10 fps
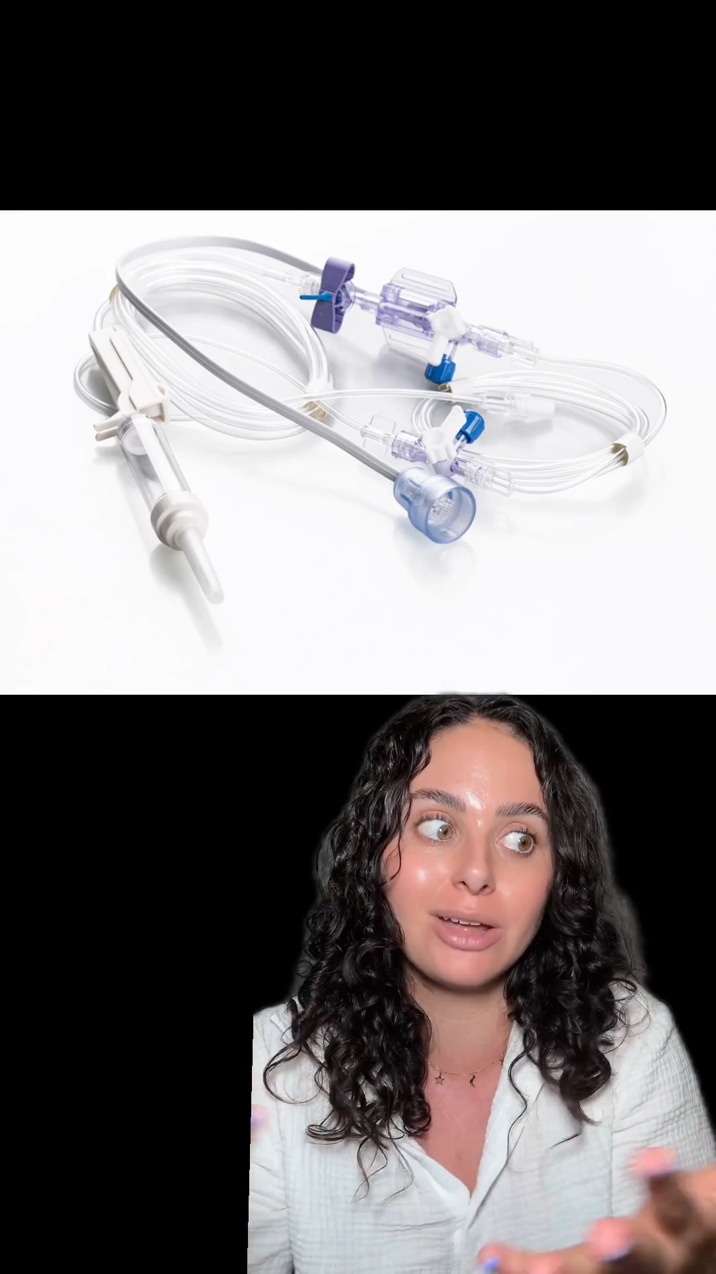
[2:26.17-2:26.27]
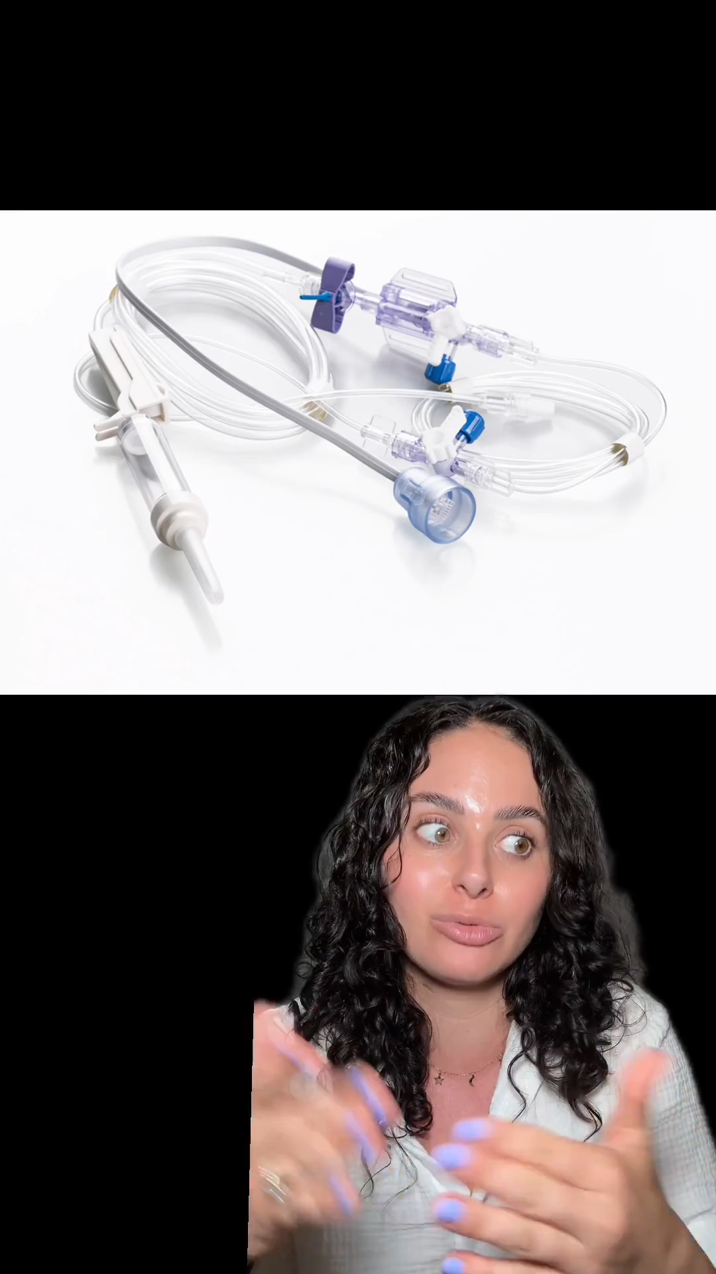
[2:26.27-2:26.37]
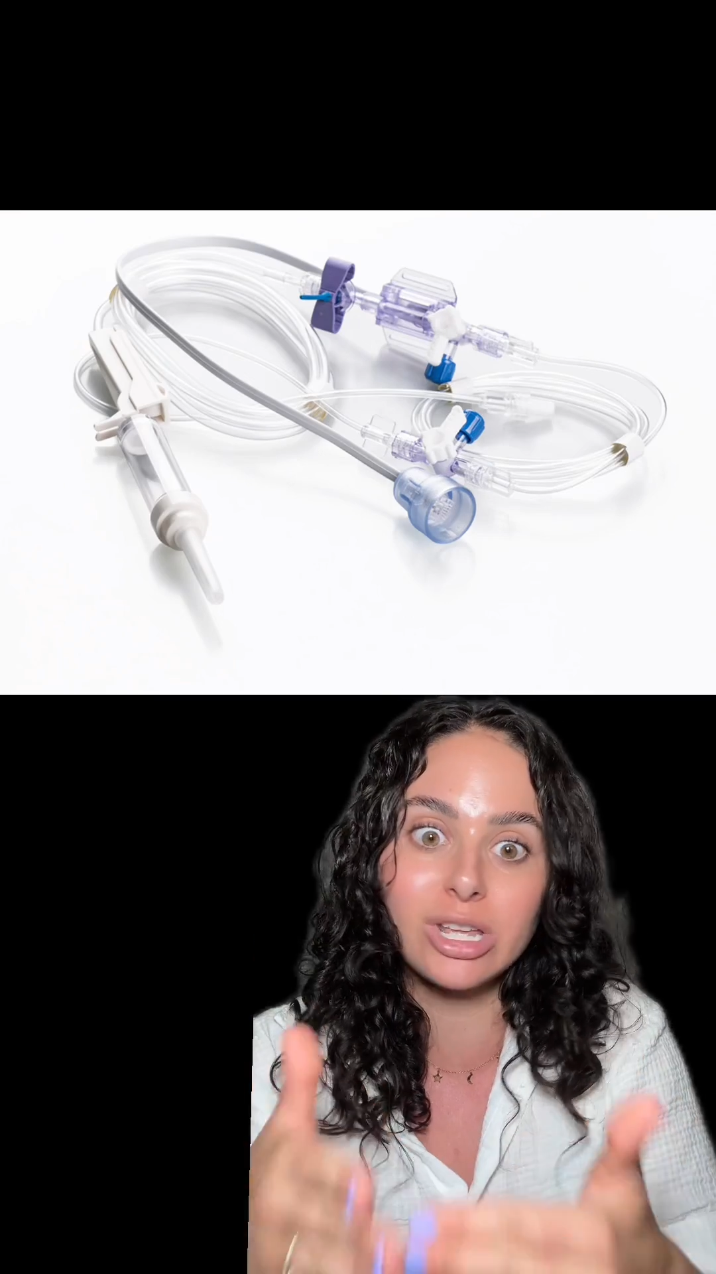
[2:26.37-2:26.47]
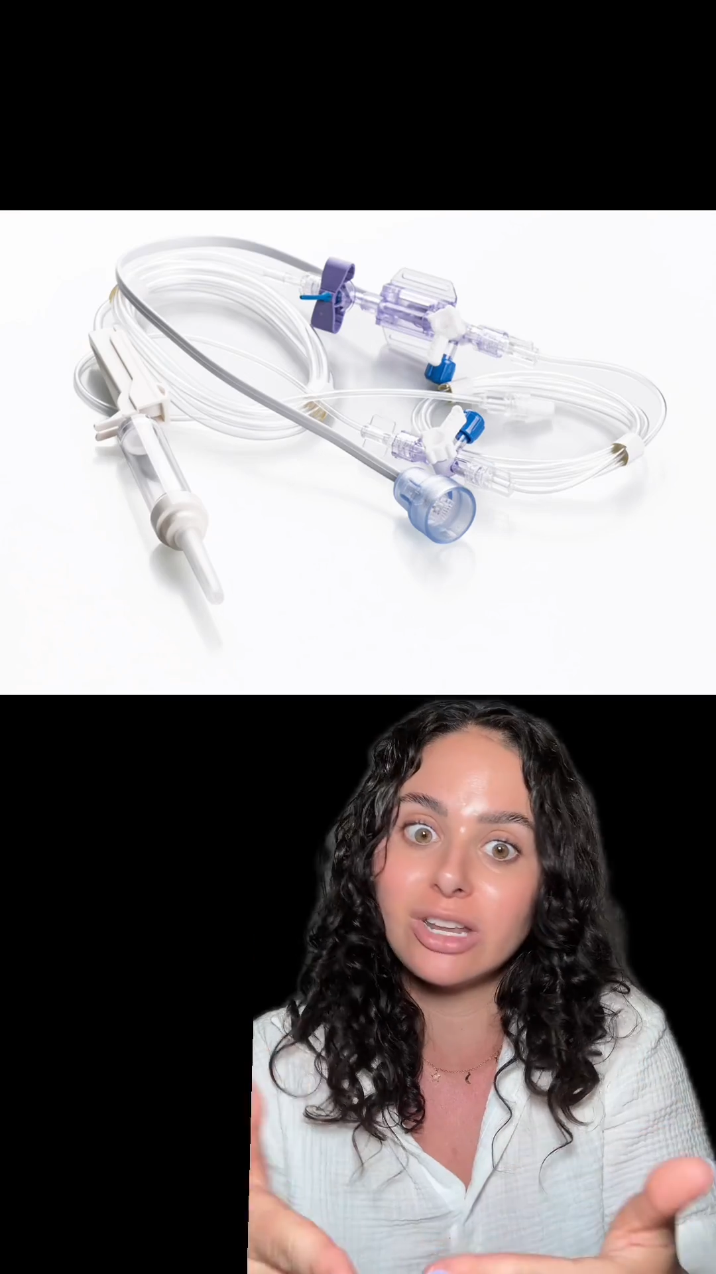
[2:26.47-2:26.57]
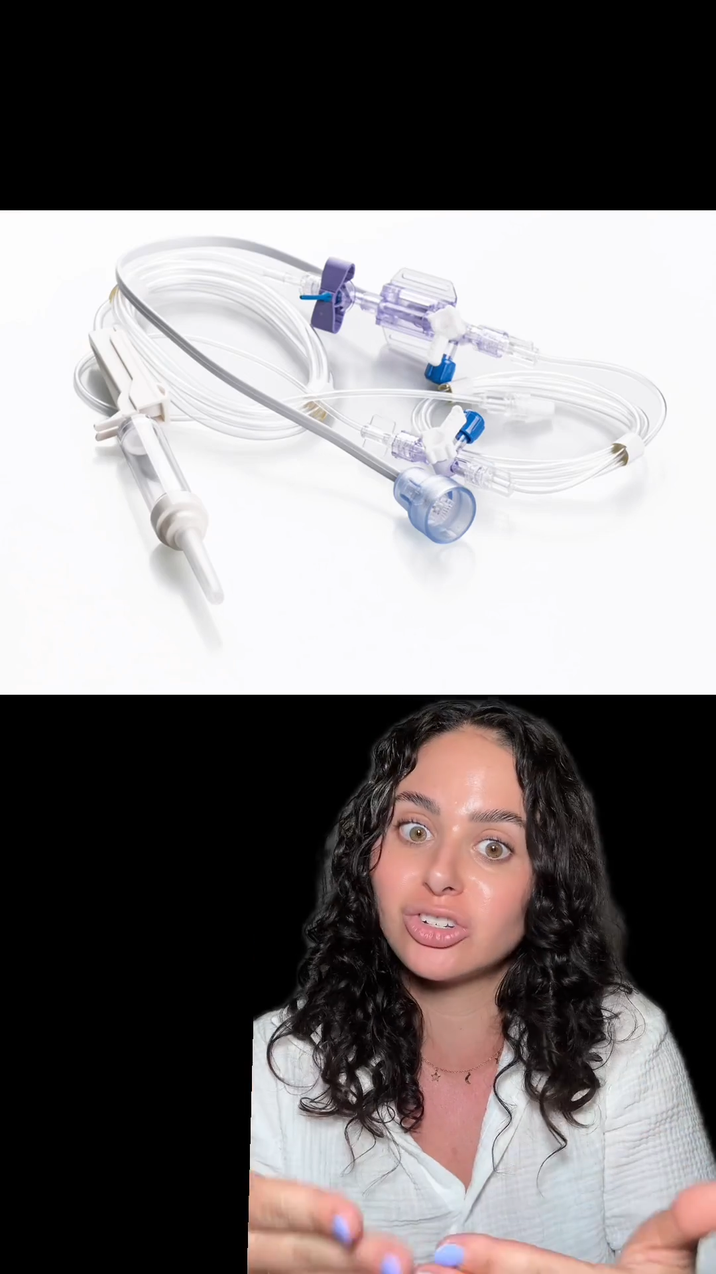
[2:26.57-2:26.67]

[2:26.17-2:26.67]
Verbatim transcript: reading